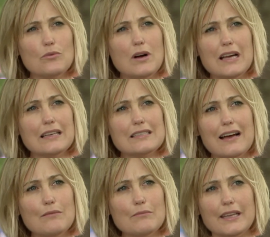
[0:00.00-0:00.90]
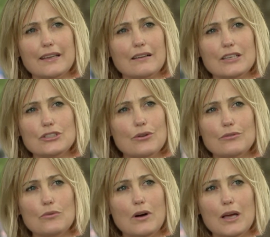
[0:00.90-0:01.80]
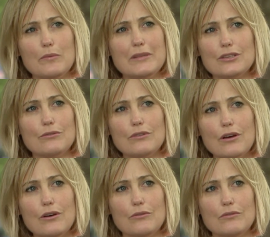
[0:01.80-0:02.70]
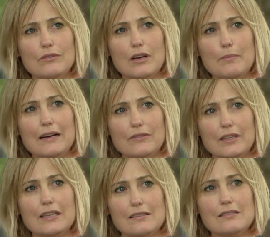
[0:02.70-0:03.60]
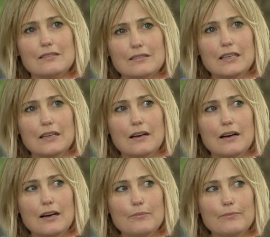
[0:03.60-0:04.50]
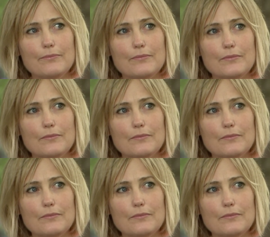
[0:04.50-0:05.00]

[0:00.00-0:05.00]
know why that's happening. I don't know why women don't know about this. If